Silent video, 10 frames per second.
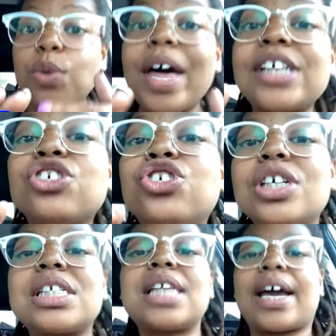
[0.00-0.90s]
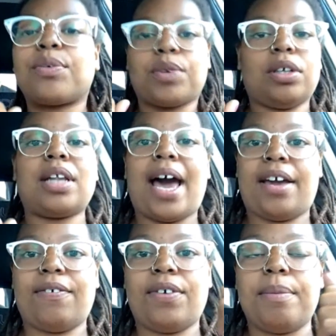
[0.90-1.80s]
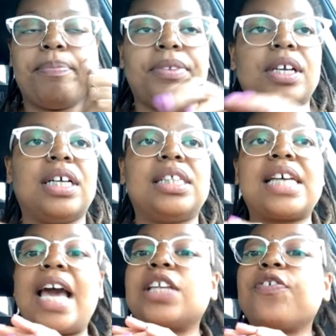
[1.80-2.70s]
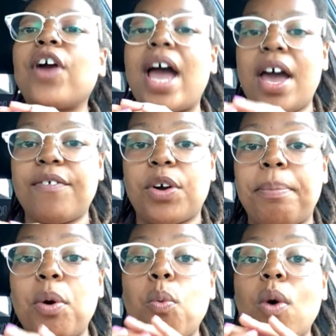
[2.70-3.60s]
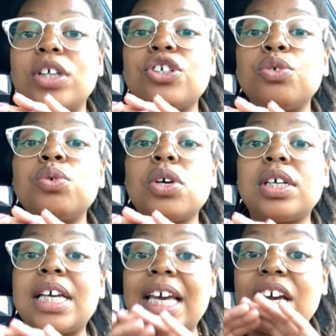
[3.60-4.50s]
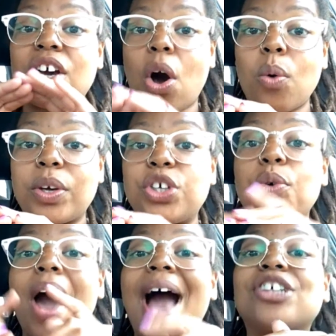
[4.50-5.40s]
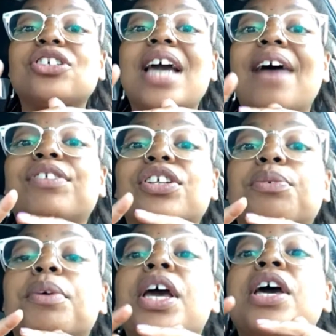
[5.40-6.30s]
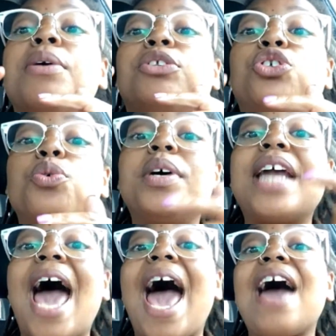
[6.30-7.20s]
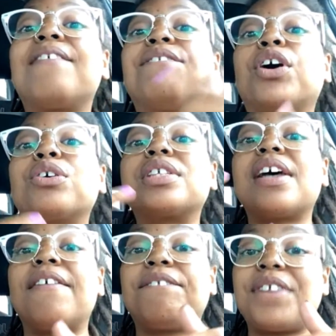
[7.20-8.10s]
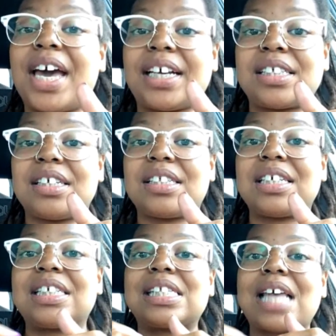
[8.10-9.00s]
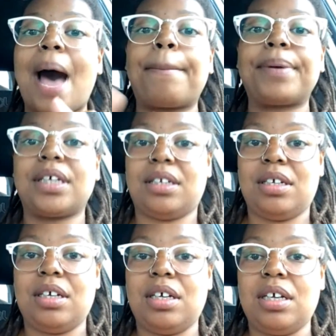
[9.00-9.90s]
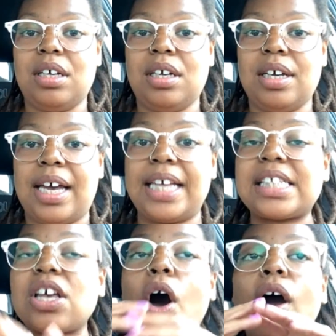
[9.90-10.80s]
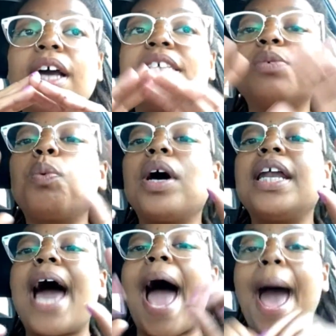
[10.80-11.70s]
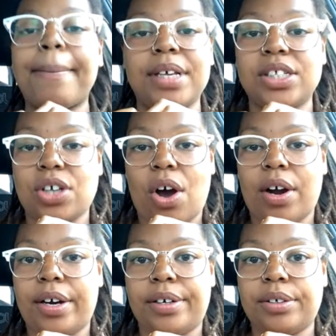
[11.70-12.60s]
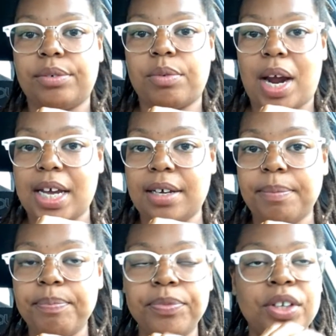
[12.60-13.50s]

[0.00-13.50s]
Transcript: So that's just like real life. Takes forever, but once you get going, you'll actually have to do an adverse effect to stop it. It's what habits are, right?